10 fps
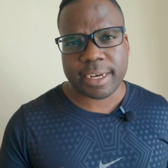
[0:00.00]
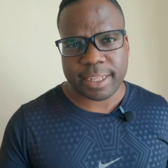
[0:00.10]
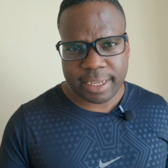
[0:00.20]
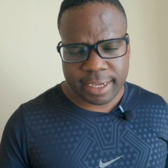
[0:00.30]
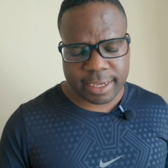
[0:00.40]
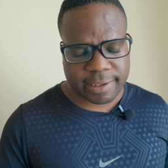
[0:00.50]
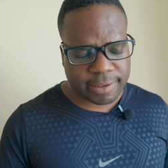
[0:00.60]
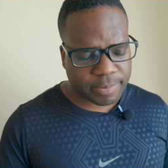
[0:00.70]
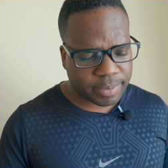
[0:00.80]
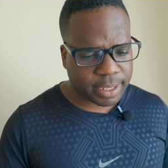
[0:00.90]
The thing
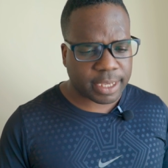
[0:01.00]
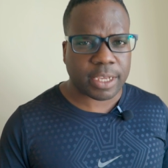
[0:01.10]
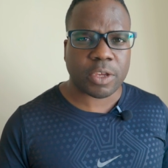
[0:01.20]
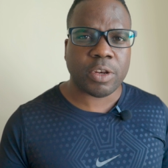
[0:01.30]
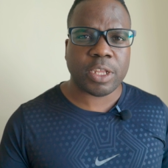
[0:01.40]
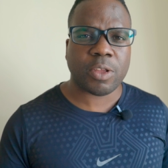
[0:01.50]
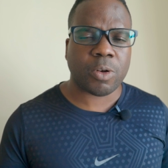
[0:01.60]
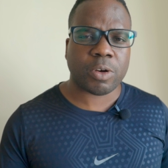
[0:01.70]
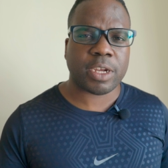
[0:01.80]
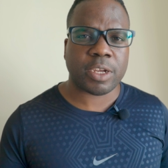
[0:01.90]
is, you need to
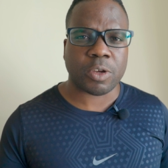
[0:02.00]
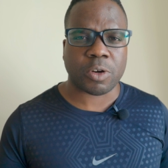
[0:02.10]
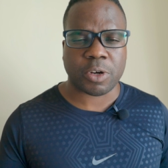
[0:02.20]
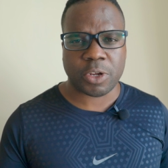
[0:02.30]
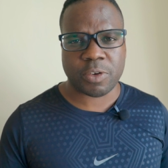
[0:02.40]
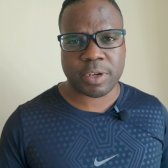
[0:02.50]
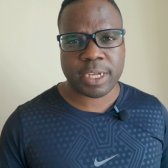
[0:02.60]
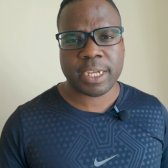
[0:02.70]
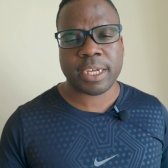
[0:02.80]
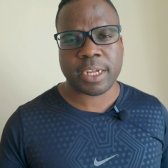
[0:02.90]
look in your
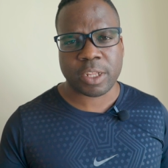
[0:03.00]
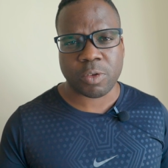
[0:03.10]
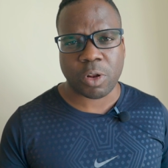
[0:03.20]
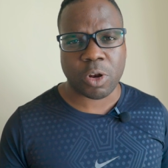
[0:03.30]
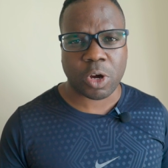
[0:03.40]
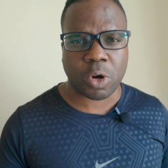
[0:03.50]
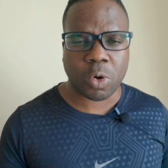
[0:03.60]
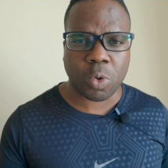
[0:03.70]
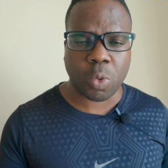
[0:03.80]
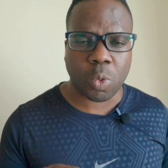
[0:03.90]
country to the law
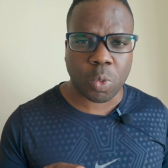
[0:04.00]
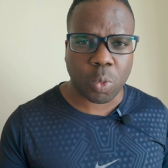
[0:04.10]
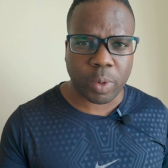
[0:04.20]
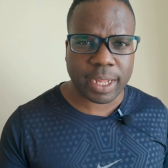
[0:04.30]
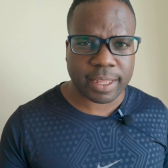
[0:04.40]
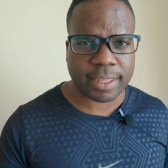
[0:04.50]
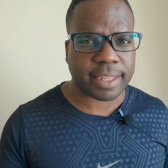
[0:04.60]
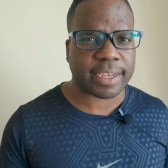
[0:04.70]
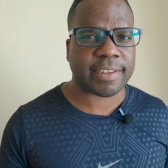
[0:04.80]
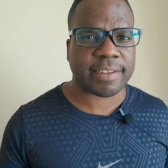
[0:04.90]
when
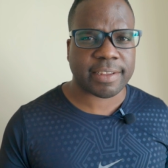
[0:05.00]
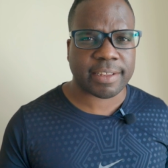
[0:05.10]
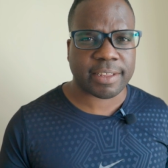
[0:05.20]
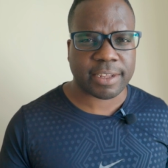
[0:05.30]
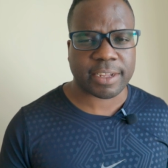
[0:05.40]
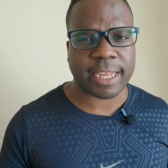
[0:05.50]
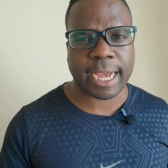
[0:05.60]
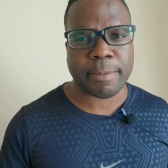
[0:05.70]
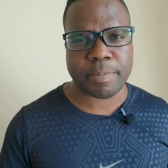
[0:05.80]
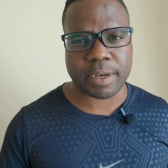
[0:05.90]
does that
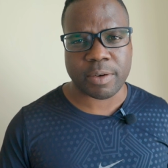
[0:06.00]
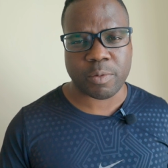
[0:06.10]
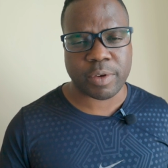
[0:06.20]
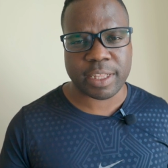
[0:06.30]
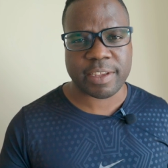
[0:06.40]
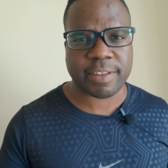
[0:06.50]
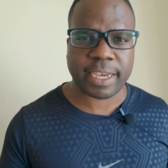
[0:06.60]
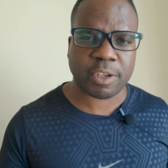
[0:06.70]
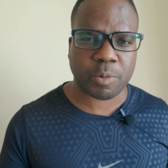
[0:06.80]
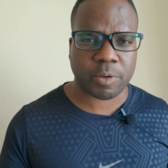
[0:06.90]
happen? When is
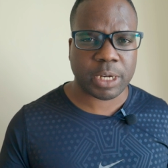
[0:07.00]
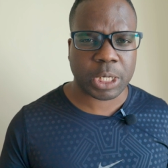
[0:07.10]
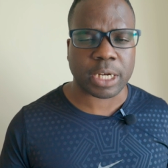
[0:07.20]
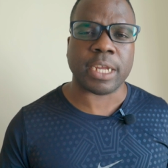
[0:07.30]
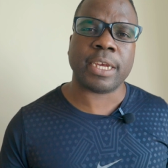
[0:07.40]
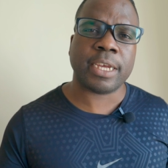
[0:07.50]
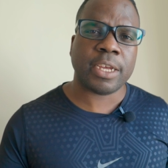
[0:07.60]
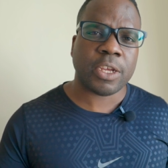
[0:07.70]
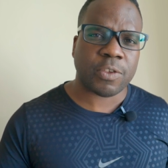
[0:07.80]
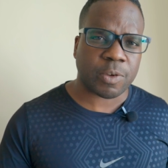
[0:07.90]
the expiration?
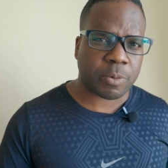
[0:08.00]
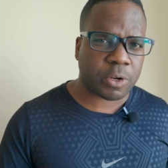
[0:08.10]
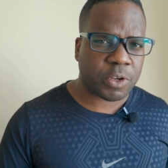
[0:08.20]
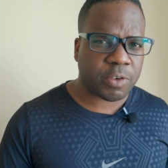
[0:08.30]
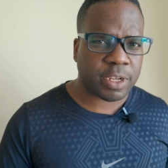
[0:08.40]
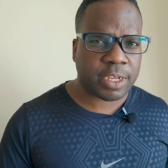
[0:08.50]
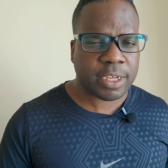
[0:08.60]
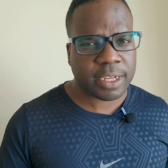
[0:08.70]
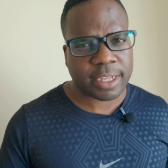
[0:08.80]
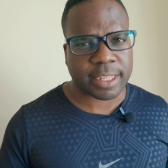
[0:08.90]
Some
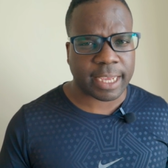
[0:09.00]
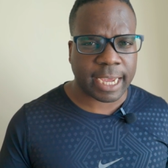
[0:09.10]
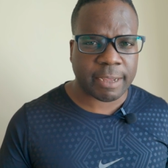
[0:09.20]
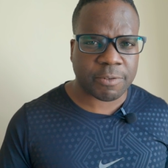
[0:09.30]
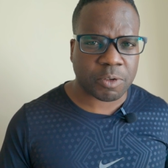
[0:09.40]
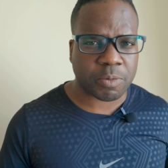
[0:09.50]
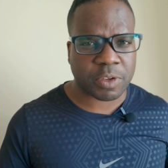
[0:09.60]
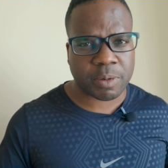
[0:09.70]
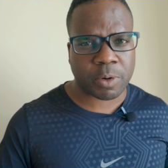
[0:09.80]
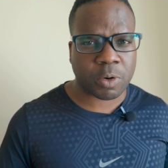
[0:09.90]
country they have some
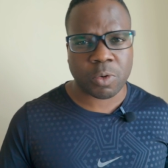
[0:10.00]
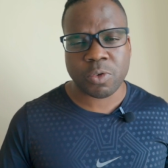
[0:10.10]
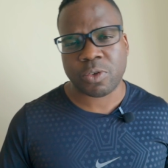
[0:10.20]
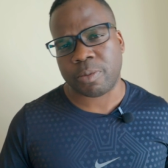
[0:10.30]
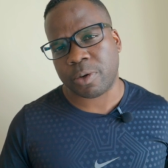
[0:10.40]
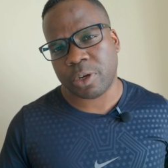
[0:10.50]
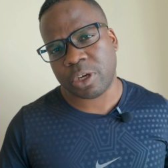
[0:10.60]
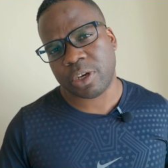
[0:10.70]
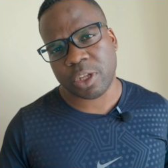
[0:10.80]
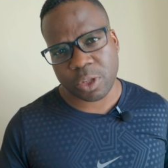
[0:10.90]
similar rules, some
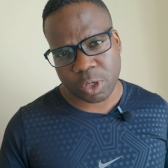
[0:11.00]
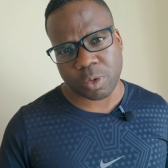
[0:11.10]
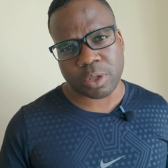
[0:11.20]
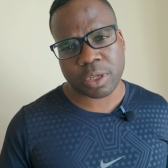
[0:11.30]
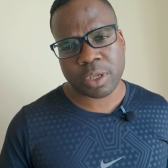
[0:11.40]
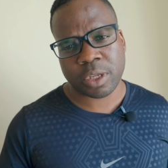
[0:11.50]
country don't.